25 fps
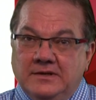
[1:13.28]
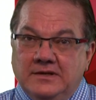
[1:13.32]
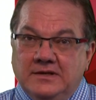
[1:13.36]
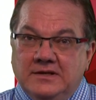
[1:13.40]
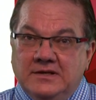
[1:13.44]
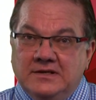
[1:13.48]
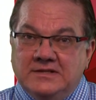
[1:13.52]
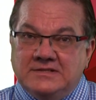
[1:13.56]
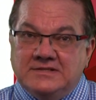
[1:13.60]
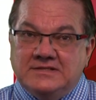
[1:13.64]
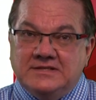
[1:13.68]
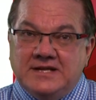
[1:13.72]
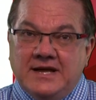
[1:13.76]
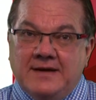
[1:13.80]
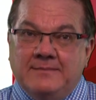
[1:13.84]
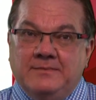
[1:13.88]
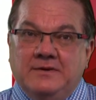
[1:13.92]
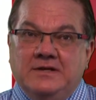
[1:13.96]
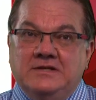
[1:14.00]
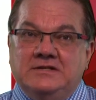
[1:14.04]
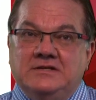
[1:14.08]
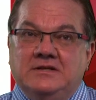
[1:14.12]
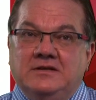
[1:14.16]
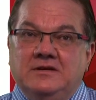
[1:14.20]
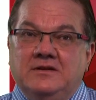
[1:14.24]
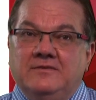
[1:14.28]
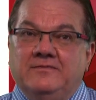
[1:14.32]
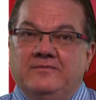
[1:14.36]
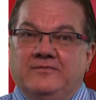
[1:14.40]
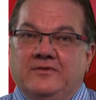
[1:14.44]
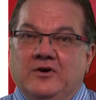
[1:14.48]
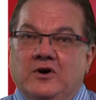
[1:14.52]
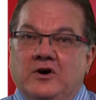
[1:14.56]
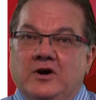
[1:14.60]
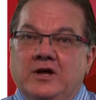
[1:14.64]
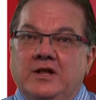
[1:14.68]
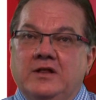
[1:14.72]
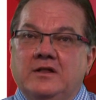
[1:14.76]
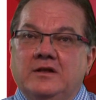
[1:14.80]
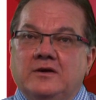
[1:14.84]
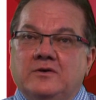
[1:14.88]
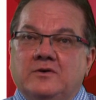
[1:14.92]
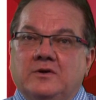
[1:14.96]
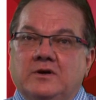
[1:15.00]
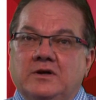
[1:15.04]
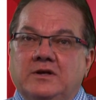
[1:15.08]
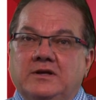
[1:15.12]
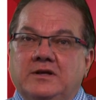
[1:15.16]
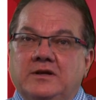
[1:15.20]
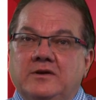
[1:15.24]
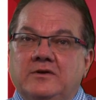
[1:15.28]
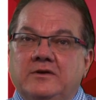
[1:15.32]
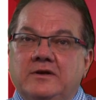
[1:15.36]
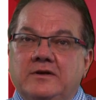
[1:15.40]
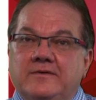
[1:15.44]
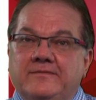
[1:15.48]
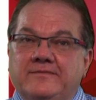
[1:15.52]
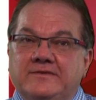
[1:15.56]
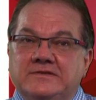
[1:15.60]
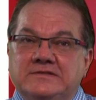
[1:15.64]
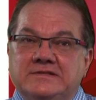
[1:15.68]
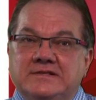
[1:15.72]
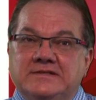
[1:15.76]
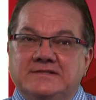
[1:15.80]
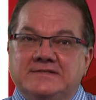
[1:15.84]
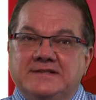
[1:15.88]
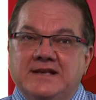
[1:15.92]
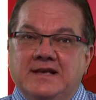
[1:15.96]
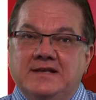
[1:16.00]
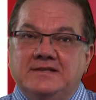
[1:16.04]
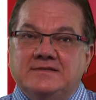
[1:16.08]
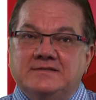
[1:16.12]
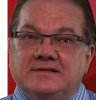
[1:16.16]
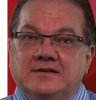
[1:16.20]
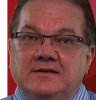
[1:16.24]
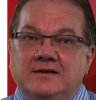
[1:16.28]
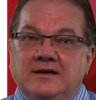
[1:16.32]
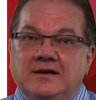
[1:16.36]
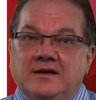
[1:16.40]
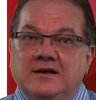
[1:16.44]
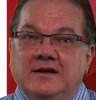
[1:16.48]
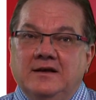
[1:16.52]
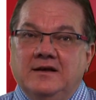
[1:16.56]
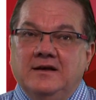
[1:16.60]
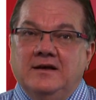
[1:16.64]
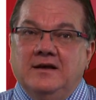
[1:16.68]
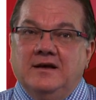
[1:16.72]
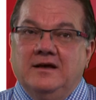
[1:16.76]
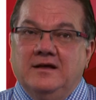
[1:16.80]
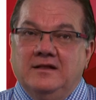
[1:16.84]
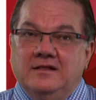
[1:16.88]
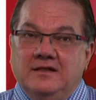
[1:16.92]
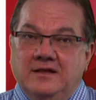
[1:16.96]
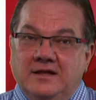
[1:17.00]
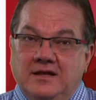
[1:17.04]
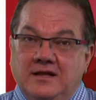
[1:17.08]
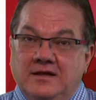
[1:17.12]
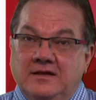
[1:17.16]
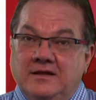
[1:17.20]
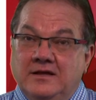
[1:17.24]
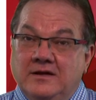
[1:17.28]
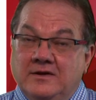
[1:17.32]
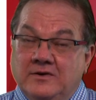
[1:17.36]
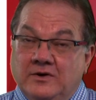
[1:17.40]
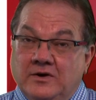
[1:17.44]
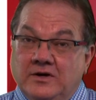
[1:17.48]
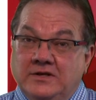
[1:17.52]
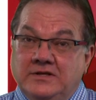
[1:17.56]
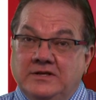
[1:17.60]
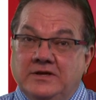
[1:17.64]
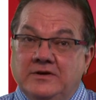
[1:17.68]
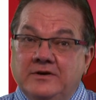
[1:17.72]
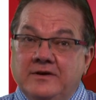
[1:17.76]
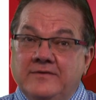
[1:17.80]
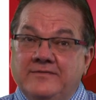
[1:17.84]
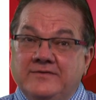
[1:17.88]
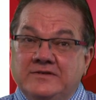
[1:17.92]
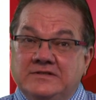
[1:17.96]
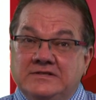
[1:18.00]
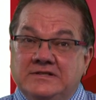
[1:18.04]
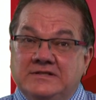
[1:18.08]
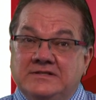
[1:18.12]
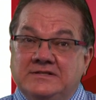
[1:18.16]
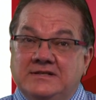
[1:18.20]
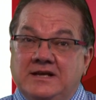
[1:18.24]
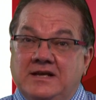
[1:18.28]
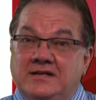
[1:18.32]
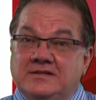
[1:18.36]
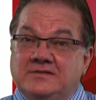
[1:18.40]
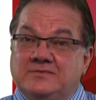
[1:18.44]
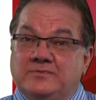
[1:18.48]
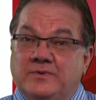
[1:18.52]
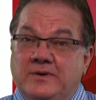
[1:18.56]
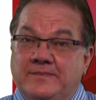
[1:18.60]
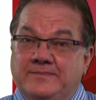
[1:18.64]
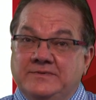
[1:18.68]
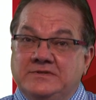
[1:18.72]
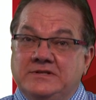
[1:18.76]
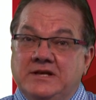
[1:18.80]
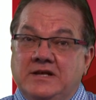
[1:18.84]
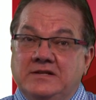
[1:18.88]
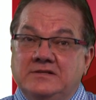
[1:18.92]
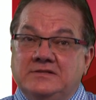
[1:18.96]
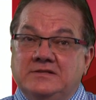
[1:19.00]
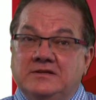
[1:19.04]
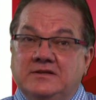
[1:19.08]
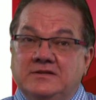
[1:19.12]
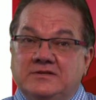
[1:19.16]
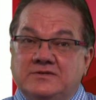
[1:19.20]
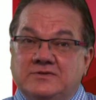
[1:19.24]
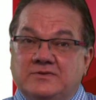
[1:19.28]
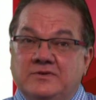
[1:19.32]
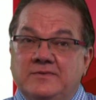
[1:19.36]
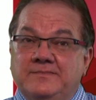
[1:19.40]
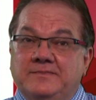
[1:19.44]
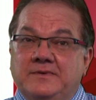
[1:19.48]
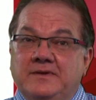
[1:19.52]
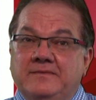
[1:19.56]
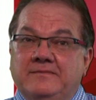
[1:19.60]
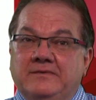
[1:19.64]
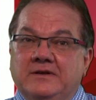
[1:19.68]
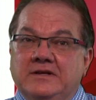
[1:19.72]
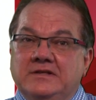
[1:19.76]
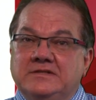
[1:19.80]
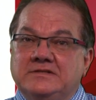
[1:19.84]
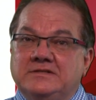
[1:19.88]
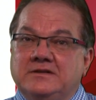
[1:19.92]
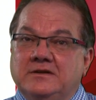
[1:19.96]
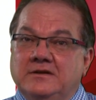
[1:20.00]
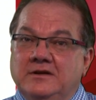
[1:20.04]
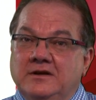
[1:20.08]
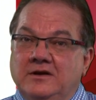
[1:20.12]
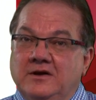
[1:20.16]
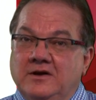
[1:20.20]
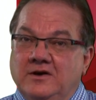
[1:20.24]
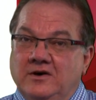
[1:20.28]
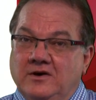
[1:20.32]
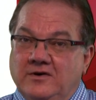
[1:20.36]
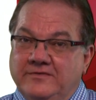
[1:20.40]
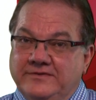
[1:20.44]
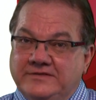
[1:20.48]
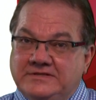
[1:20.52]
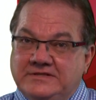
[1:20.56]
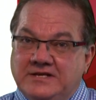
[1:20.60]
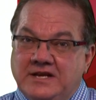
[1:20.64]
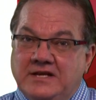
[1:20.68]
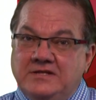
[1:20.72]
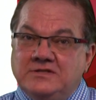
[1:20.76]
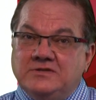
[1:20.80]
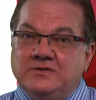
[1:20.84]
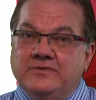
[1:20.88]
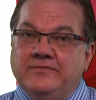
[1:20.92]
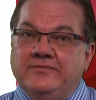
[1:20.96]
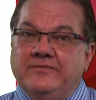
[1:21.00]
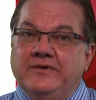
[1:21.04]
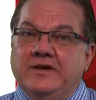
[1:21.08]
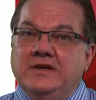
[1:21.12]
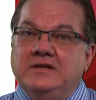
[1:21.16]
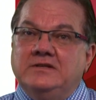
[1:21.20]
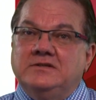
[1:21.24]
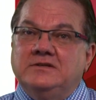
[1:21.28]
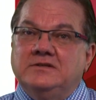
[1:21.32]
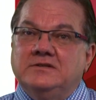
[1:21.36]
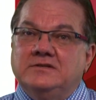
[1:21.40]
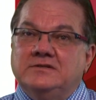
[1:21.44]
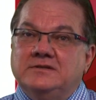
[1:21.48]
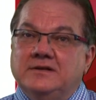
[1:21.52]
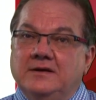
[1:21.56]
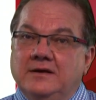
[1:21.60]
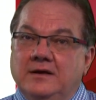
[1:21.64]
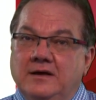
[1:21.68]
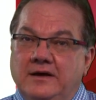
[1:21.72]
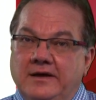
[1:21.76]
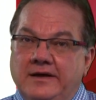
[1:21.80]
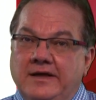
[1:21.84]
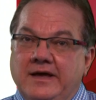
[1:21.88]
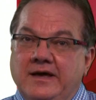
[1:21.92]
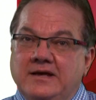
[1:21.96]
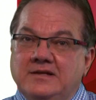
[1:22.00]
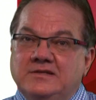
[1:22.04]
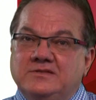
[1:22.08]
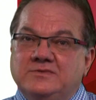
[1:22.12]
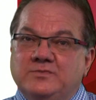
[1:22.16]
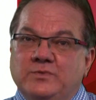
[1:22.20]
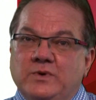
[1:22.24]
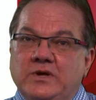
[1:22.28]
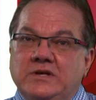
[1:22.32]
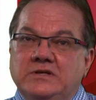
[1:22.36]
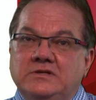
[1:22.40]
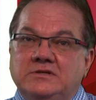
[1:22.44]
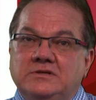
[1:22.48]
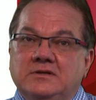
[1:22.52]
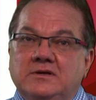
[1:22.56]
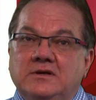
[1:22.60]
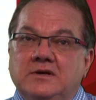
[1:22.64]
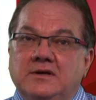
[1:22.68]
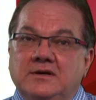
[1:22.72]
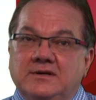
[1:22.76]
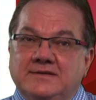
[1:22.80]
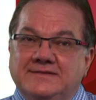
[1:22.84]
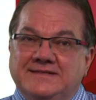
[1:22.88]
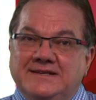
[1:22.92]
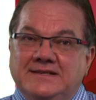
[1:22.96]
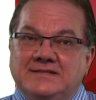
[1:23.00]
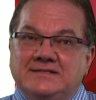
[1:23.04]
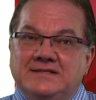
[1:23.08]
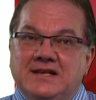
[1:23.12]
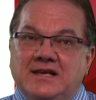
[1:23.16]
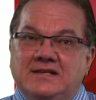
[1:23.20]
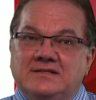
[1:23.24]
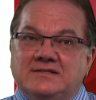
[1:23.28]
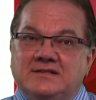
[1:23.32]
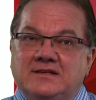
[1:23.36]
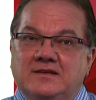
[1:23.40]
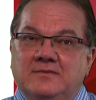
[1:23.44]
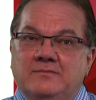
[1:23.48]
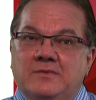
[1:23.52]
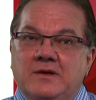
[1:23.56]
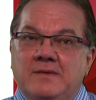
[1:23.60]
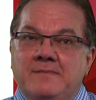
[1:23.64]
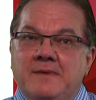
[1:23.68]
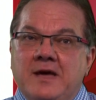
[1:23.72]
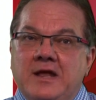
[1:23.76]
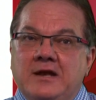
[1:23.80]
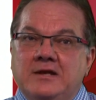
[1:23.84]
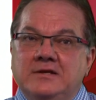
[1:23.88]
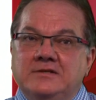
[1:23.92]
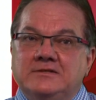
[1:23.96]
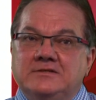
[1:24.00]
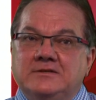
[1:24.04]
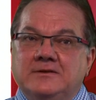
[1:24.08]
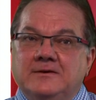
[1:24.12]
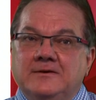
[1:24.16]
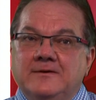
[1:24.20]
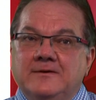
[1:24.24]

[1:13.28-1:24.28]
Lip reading: establish and define the criteria for success. And the criteria for success represents a descriptive list of essential features against which success can be managed.